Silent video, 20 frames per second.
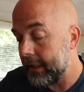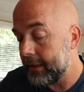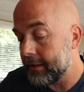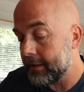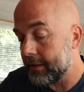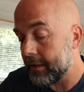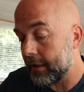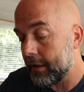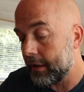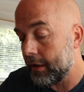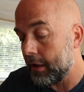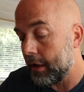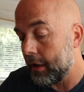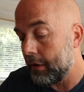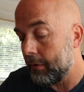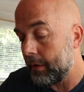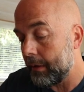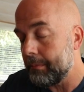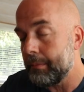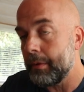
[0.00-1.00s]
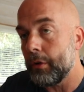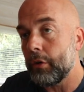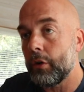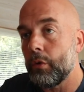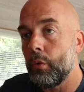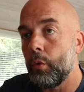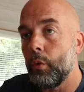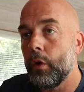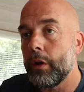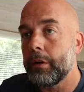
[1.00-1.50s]
Easter colouring
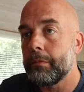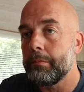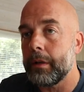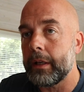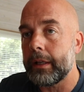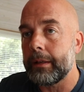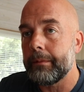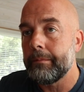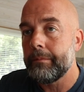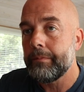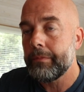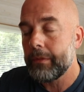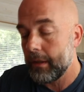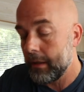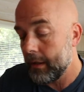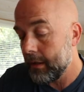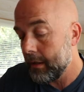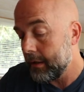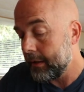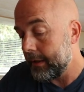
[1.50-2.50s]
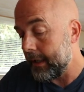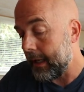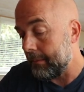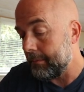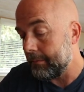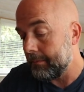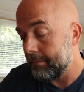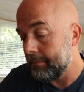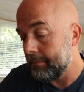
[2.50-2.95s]
book would be. Yeah.